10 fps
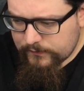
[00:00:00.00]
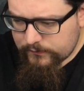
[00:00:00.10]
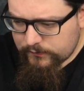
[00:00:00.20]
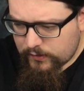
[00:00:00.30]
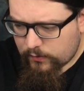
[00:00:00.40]

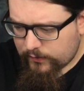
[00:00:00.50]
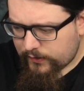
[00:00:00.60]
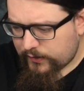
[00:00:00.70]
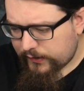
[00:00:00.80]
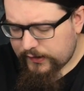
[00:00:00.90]
You know,
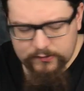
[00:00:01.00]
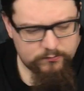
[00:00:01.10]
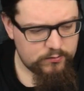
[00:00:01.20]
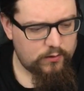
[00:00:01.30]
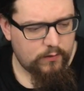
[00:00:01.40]
i.e.
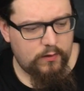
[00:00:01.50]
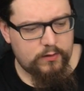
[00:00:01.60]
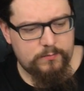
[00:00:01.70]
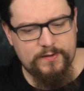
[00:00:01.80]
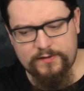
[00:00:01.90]
not a lot
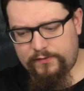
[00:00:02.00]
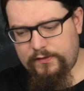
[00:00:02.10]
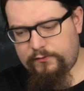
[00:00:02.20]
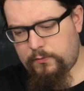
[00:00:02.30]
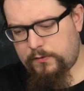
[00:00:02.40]
compared to
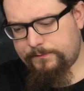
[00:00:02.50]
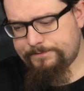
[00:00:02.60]
this one.